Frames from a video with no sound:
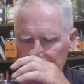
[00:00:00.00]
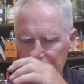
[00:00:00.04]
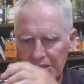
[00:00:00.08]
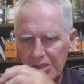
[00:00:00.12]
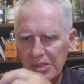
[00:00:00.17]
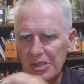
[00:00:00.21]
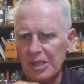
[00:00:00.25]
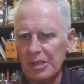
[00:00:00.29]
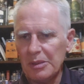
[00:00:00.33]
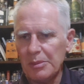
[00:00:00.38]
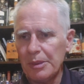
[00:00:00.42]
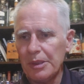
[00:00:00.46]

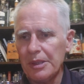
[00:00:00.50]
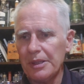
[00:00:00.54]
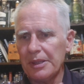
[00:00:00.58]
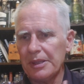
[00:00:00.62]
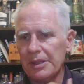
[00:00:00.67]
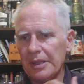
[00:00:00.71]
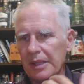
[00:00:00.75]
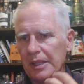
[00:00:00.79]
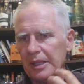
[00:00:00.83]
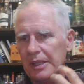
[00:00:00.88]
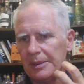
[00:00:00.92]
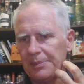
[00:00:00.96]

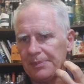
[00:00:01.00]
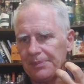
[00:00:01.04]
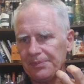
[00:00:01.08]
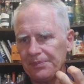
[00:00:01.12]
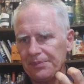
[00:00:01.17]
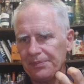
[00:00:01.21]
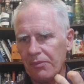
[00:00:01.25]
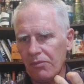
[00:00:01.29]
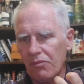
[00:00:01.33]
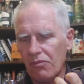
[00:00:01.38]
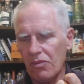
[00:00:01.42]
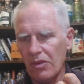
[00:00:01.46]

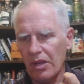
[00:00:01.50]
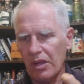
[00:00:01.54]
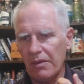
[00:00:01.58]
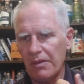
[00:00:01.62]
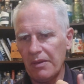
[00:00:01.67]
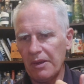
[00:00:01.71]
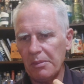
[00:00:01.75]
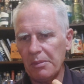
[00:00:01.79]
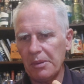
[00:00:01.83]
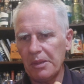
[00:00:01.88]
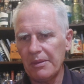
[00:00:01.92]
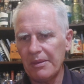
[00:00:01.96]
cinnamon. A
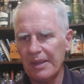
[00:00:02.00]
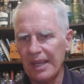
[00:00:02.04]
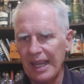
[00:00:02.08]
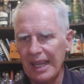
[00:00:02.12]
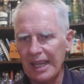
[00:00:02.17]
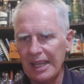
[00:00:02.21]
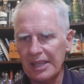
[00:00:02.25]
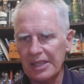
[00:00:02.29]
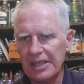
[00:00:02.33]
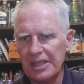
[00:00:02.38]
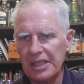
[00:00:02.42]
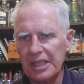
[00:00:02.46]
fair bit of
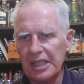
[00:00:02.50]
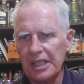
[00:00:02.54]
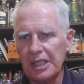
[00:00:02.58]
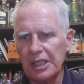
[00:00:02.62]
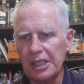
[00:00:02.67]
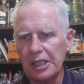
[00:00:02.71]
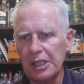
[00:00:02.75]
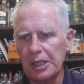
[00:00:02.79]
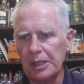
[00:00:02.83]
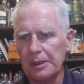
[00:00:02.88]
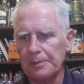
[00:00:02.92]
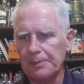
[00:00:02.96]
anise in
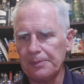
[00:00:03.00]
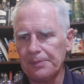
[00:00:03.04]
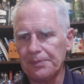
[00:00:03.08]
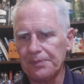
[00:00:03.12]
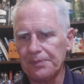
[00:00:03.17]
it.